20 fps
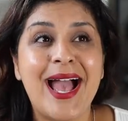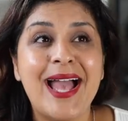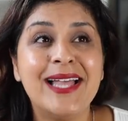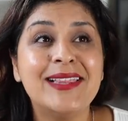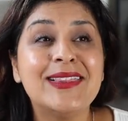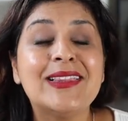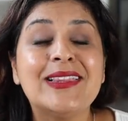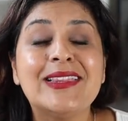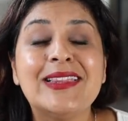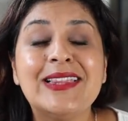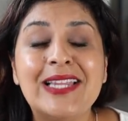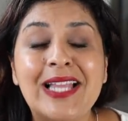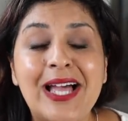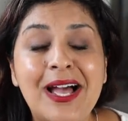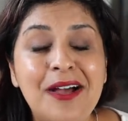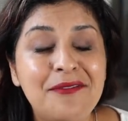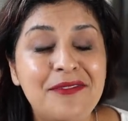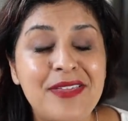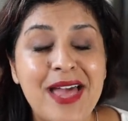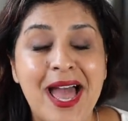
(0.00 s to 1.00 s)
I
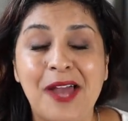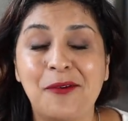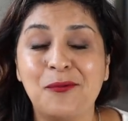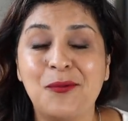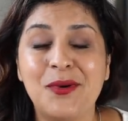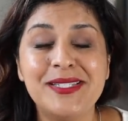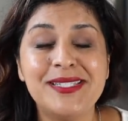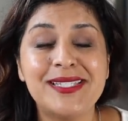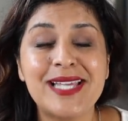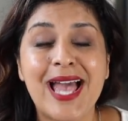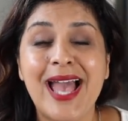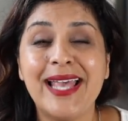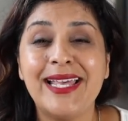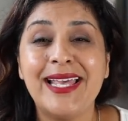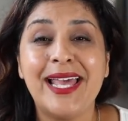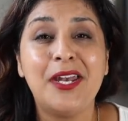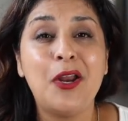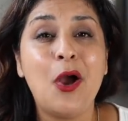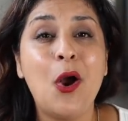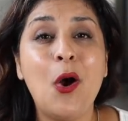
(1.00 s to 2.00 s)
love that. Once I
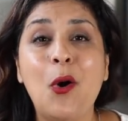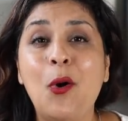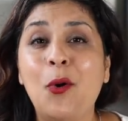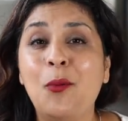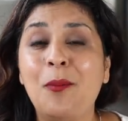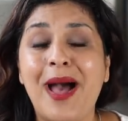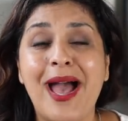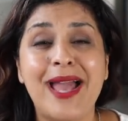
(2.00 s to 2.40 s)
get home,